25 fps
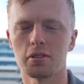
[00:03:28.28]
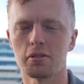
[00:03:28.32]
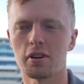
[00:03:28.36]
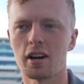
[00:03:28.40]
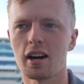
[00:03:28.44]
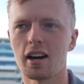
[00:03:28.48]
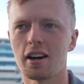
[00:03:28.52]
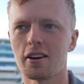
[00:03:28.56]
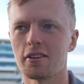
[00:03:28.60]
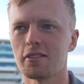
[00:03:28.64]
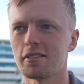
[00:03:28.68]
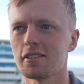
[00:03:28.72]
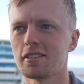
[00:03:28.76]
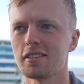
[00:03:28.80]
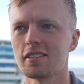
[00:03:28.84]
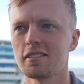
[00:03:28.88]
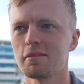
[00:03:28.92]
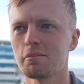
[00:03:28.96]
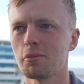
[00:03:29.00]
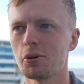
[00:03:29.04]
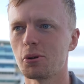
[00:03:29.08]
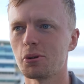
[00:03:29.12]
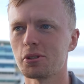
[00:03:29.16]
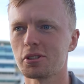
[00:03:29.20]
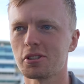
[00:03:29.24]
around.
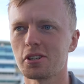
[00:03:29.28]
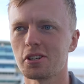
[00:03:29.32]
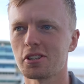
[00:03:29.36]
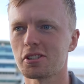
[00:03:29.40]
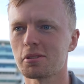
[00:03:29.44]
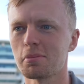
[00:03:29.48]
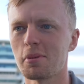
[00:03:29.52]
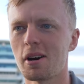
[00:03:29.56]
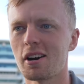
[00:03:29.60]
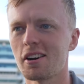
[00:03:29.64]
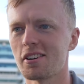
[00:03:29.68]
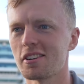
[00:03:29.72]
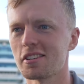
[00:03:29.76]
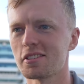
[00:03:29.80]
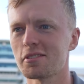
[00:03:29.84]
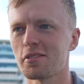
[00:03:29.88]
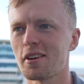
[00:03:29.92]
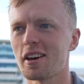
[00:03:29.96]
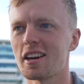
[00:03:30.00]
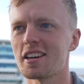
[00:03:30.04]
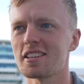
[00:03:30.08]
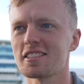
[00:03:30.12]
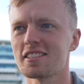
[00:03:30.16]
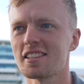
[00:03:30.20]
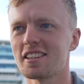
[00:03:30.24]
Always got a smile on his face.